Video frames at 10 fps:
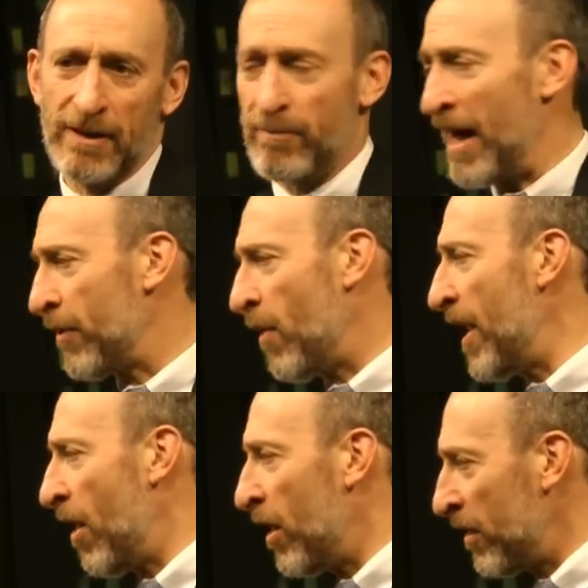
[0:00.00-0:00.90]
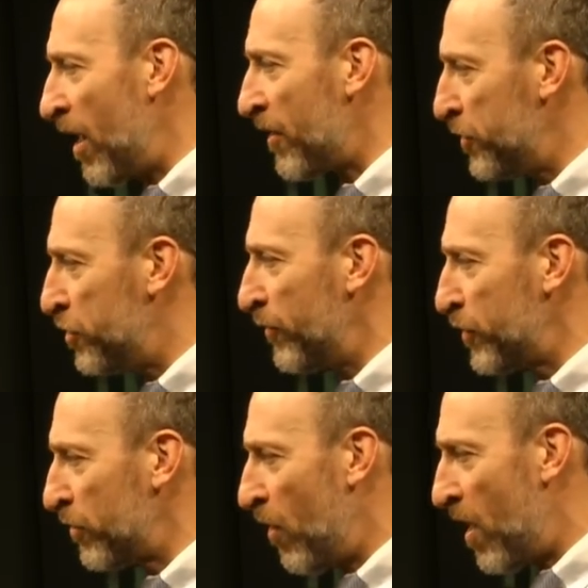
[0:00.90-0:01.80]
By the way, halacha,
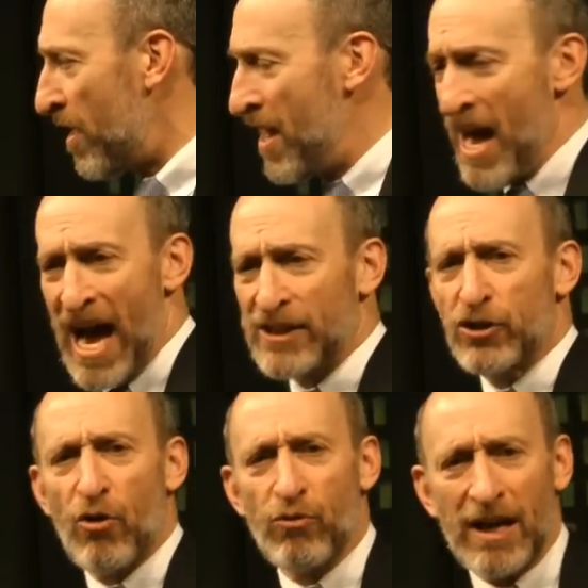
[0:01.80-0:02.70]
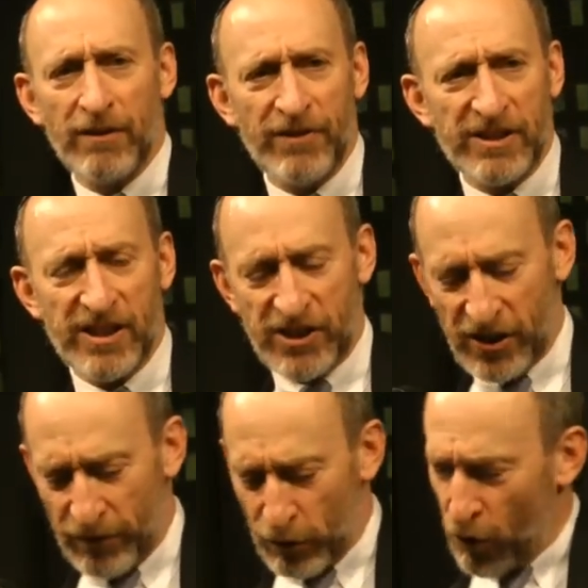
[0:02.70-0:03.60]
Jewish law, has no relevance in
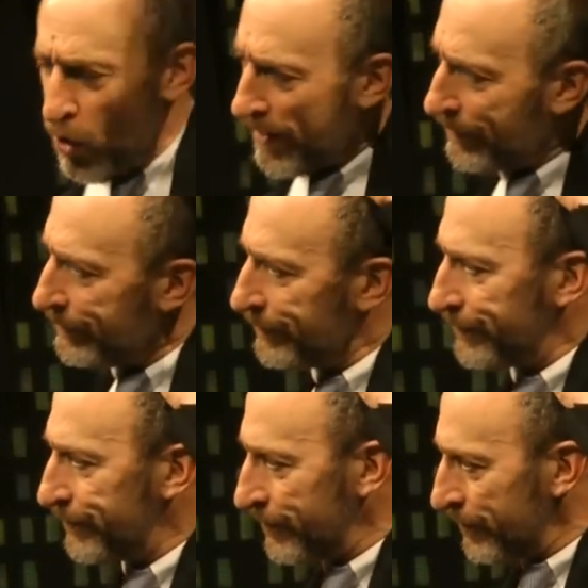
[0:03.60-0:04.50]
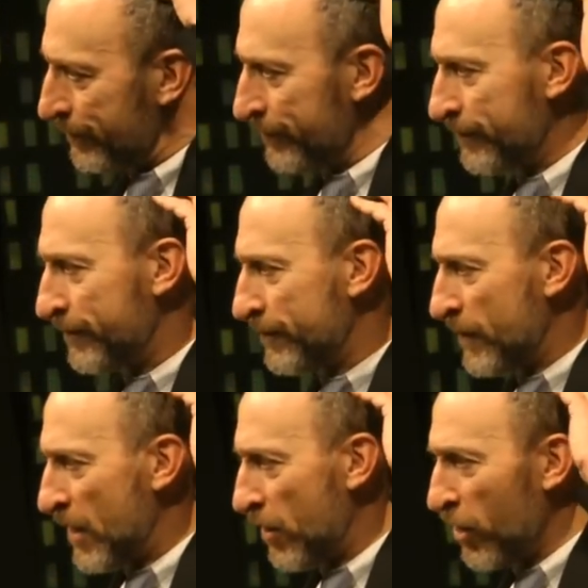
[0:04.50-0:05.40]
civil court
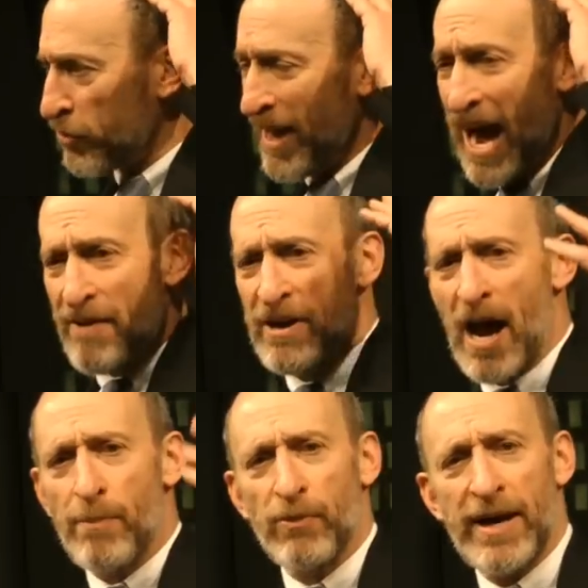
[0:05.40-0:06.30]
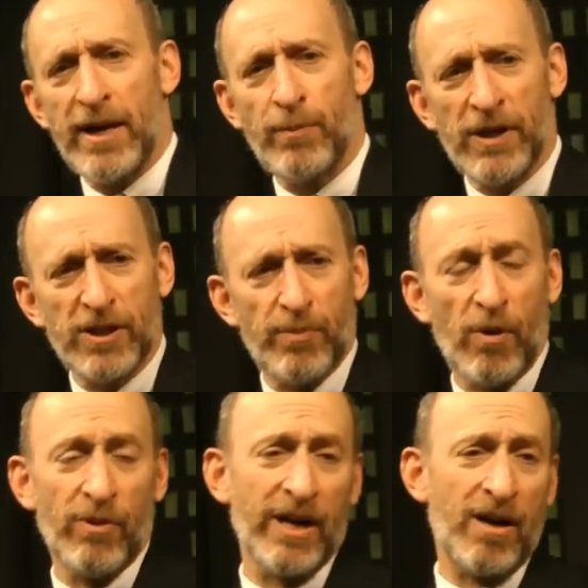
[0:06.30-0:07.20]
because we have an operating
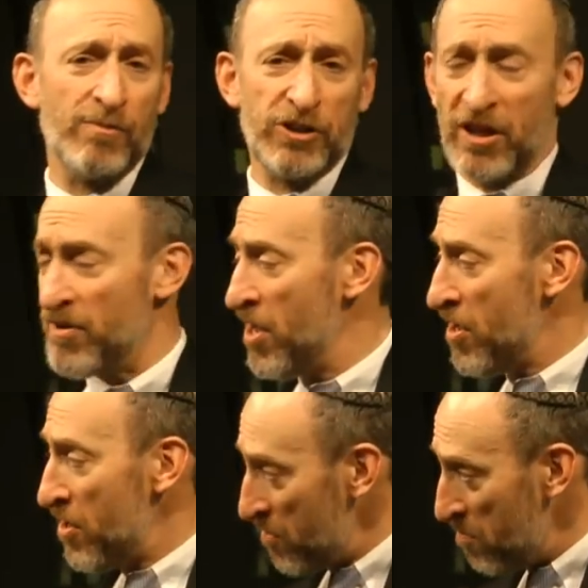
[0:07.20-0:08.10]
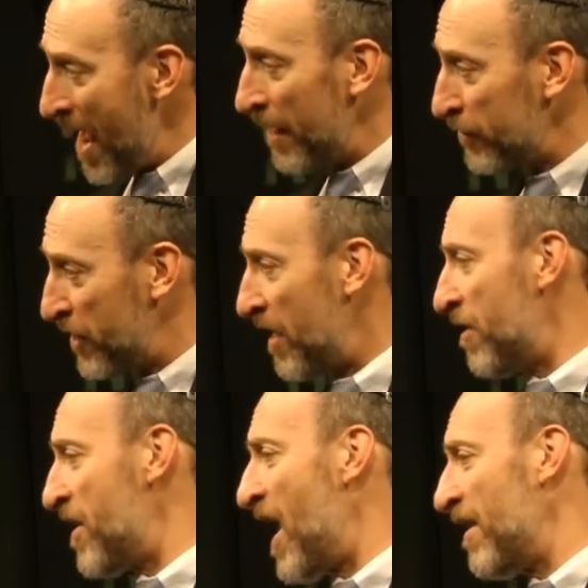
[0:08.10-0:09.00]
principle when it comes to matters that
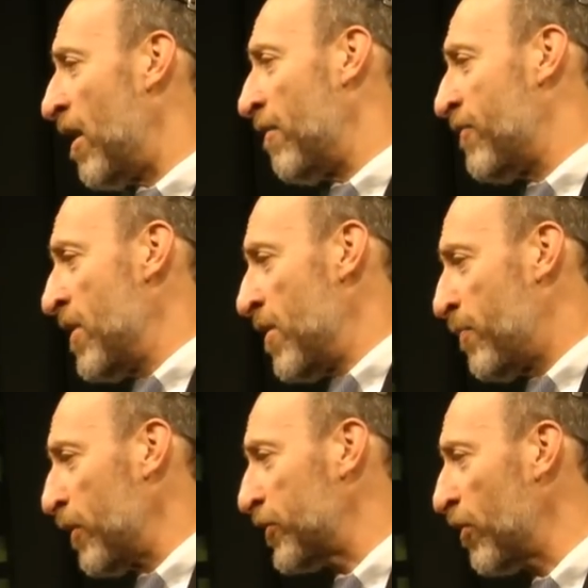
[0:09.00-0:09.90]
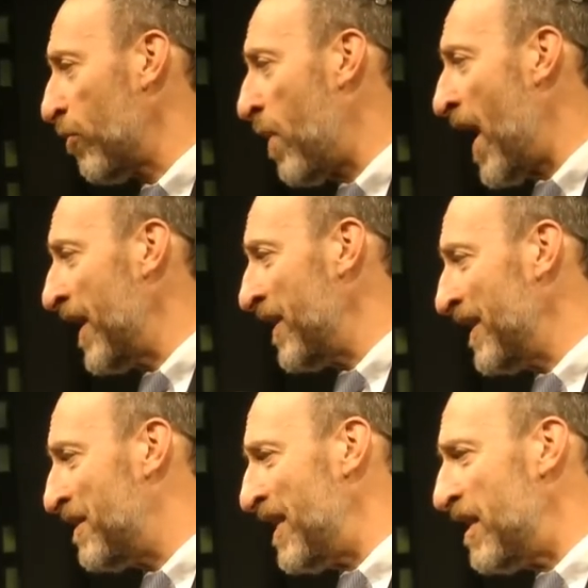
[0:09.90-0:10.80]
are not of personal
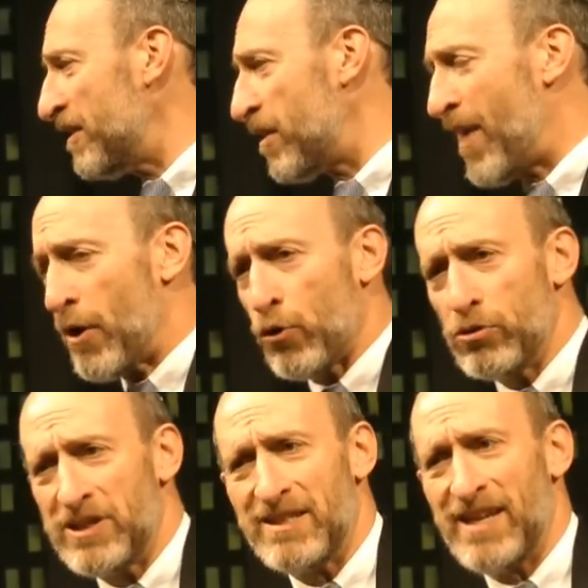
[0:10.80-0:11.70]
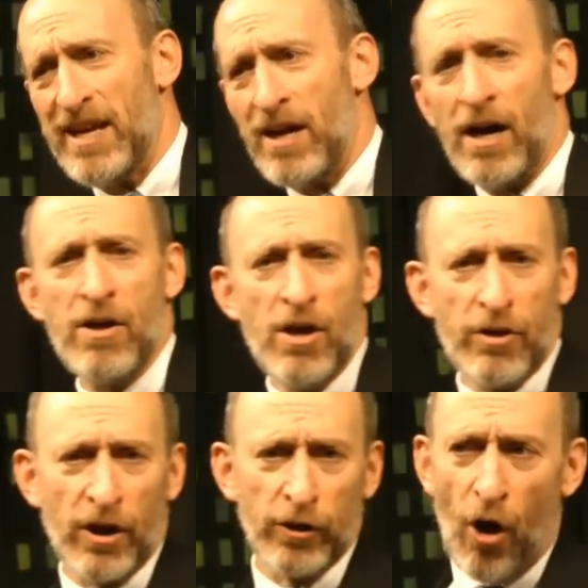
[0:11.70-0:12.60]
piety. Dina de malchuta dina,
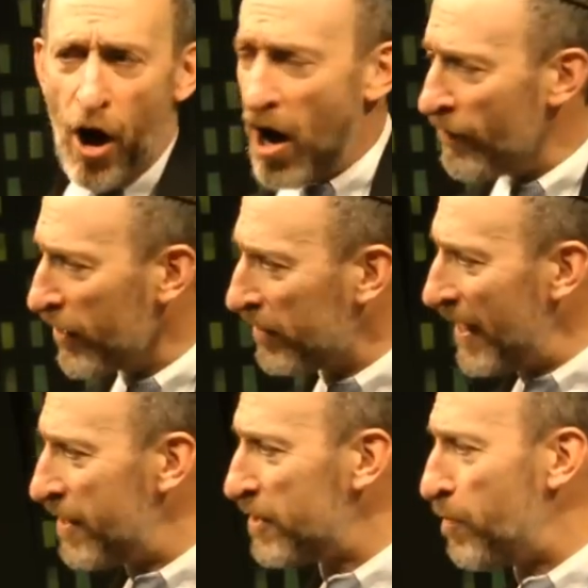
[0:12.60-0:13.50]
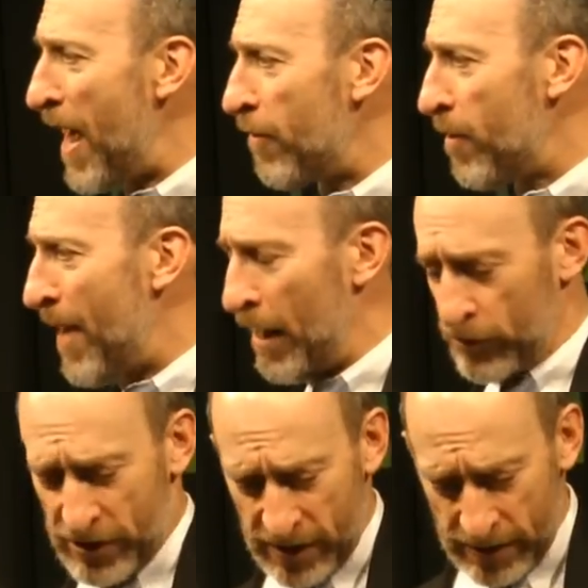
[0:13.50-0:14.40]
the law of the land is
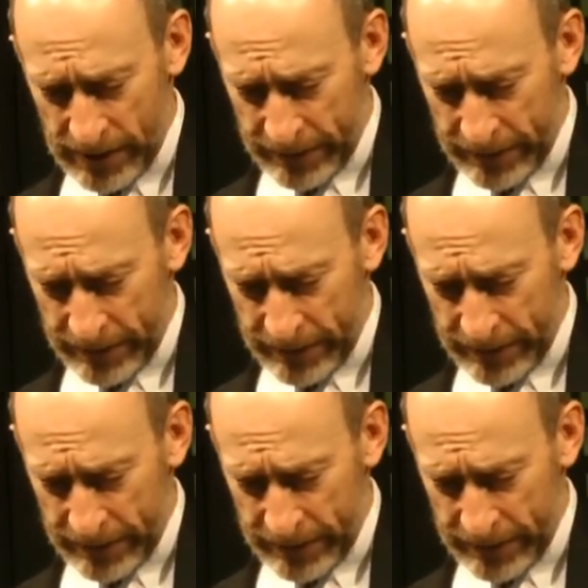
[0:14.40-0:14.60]
paramount.